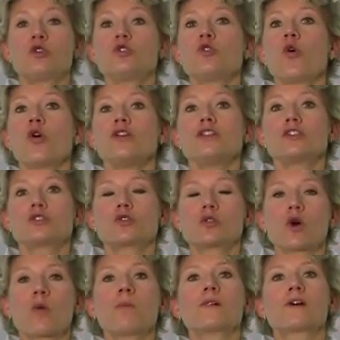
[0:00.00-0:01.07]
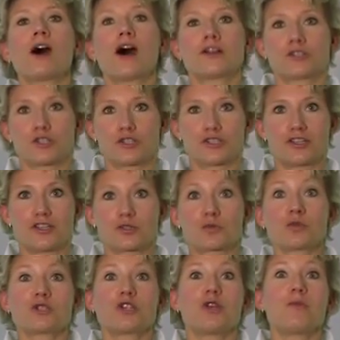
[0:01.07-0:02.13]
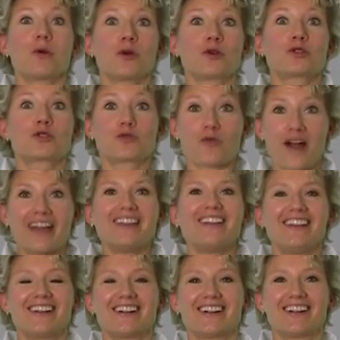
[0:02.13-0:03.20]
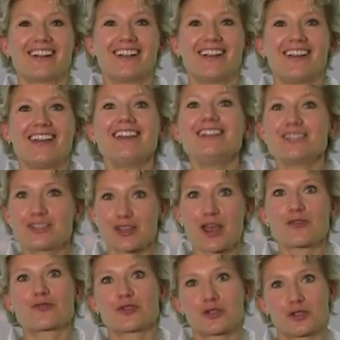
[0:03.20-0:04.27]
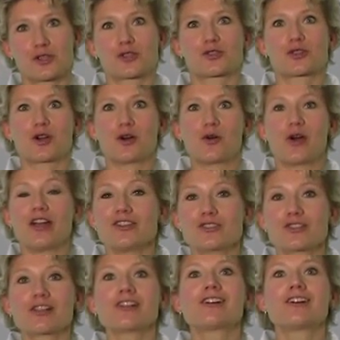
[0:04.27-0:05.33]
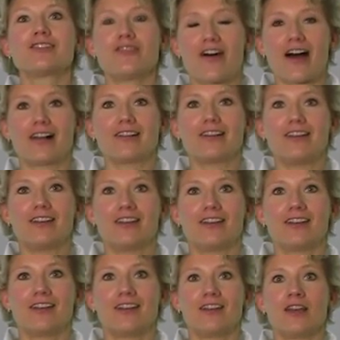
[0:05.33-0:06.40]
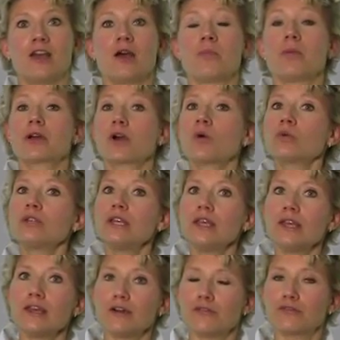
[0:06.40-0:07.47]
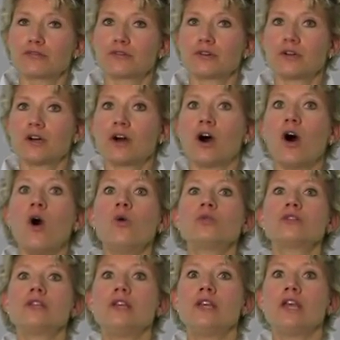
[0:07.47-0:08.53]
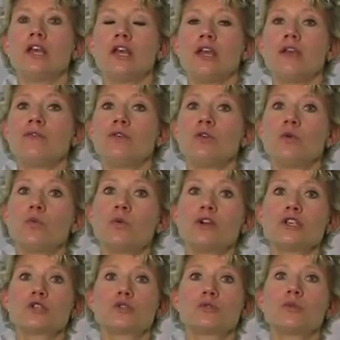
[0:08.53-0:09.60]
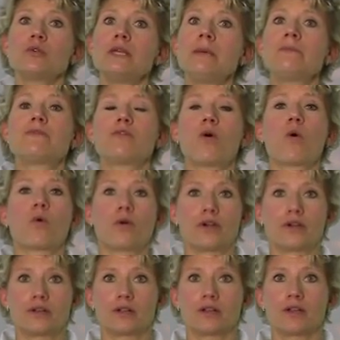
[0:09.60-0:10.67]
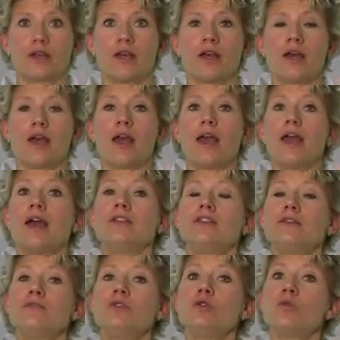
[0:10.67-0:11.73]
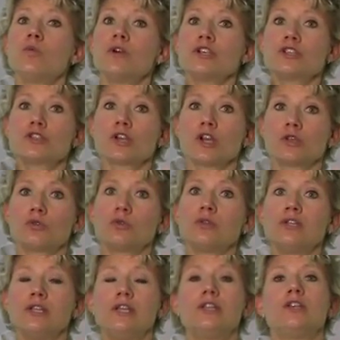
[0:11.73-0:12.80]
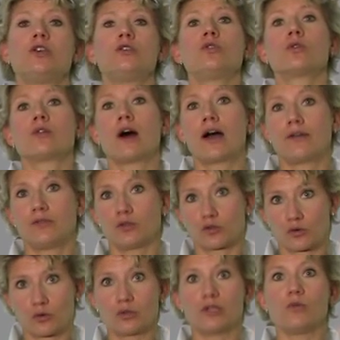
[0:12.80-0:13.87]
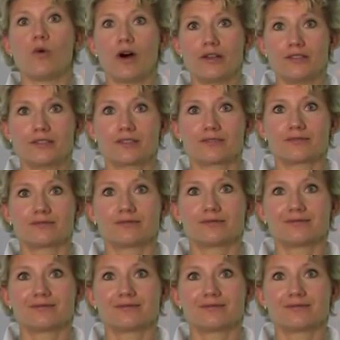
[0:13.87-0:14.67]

to join this global consciousness which emerged right here in San Francisco and Silicon Valley, but only if you wish to leap forward, and if you wish to lead your life you truly want.